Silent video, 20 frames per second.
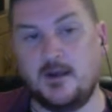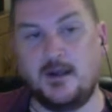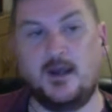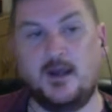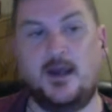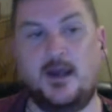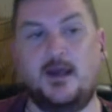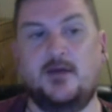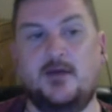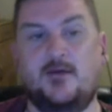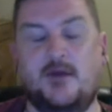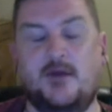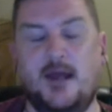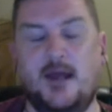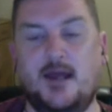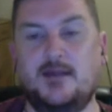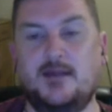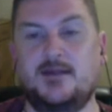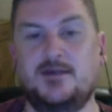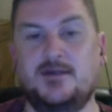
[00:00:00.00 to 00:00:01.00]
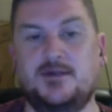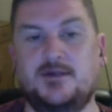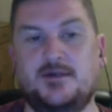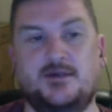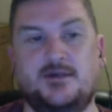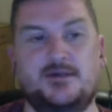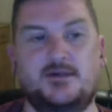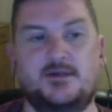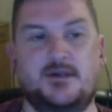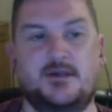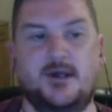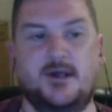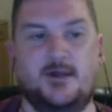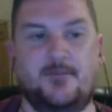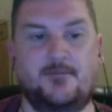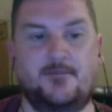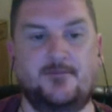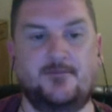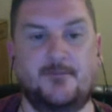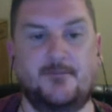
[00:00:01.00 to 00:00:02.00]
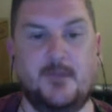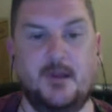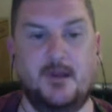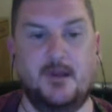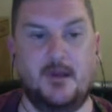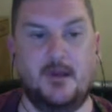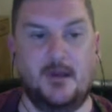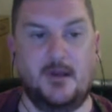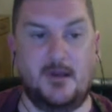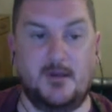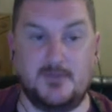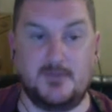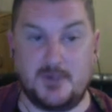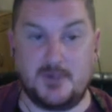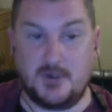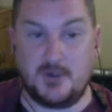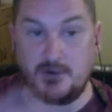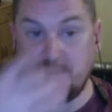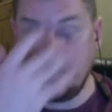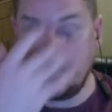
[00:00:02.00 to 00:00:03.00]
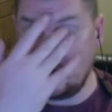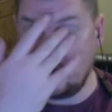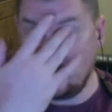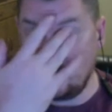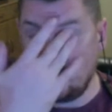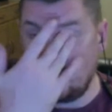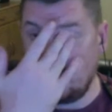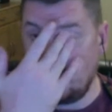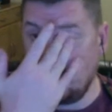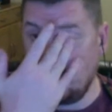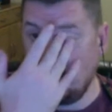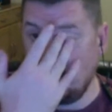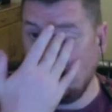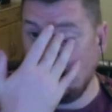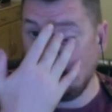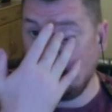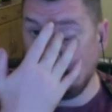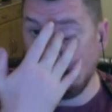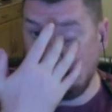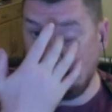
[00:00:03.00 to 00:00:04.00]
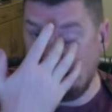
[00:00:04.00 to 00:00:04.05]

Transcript: Keita, and Henderson today. There was a lot of talk online